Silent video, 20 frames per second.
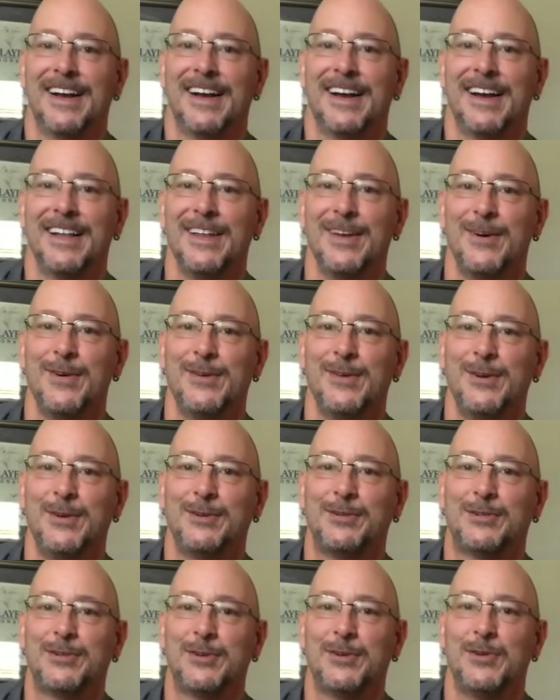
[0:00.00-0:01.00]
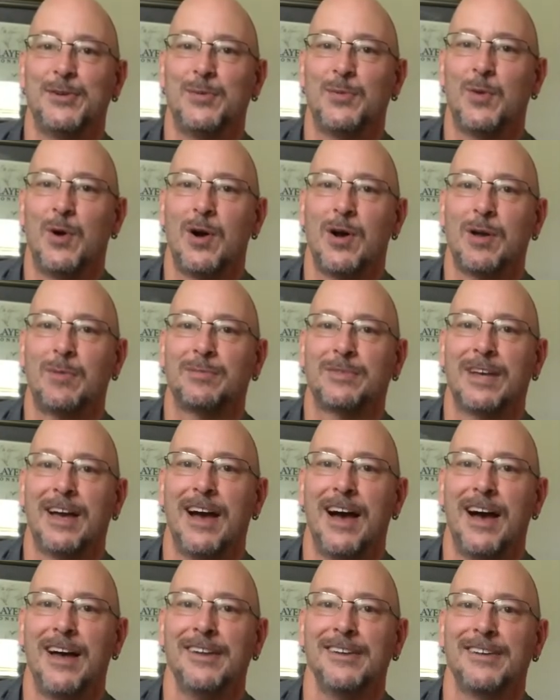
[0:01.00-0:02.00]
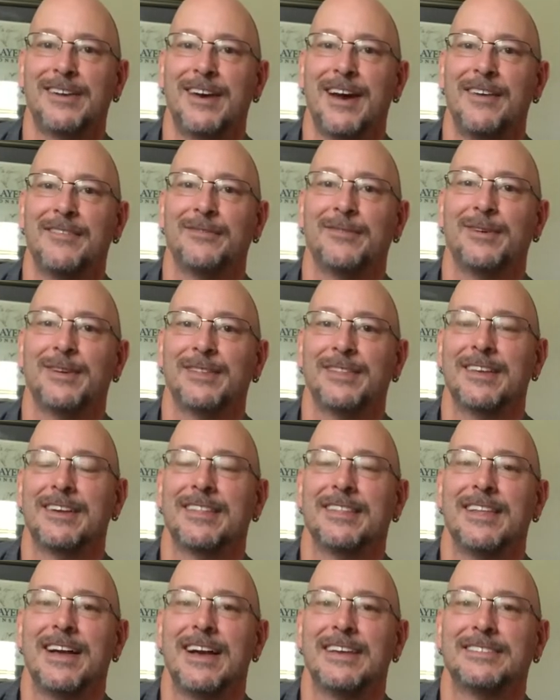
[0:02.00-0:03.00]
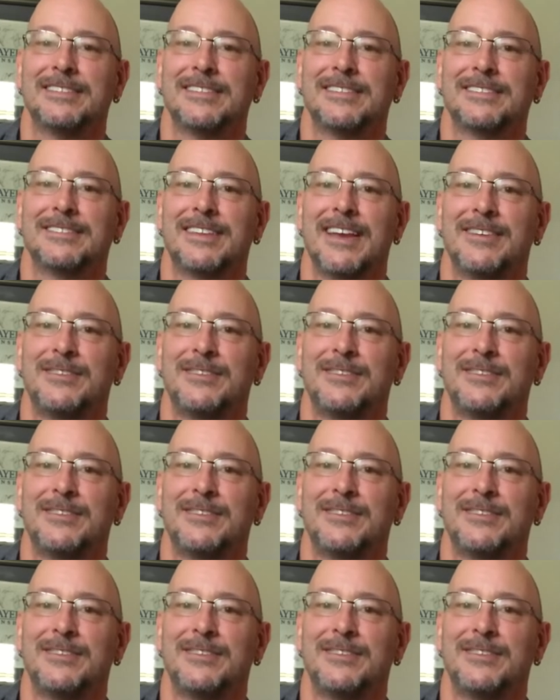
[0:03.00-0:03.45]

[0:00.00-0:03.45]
Hello YouTube, welcome to Uncovering the Classics.